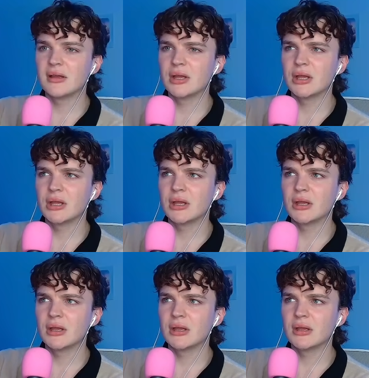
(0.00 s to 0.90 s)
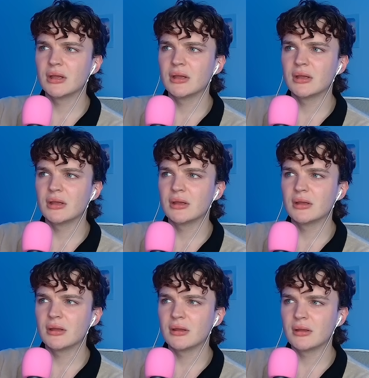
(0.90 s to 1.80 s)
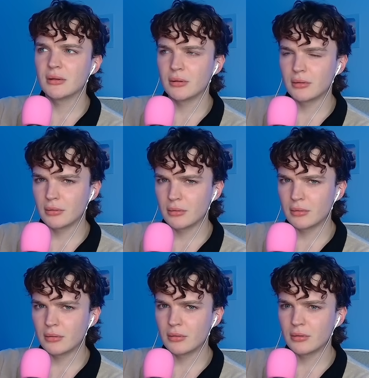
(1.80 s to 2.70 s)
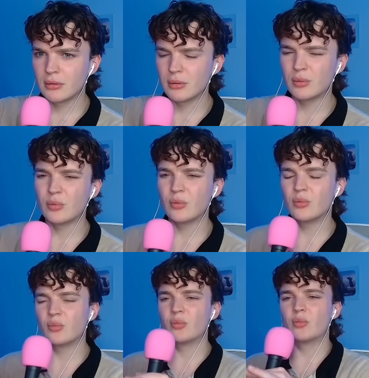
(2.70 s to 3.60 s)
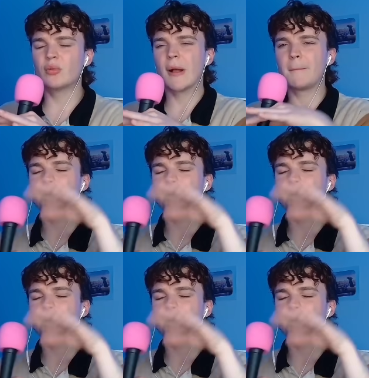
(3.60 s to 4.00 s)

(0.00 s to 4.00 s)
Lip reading: [no speech]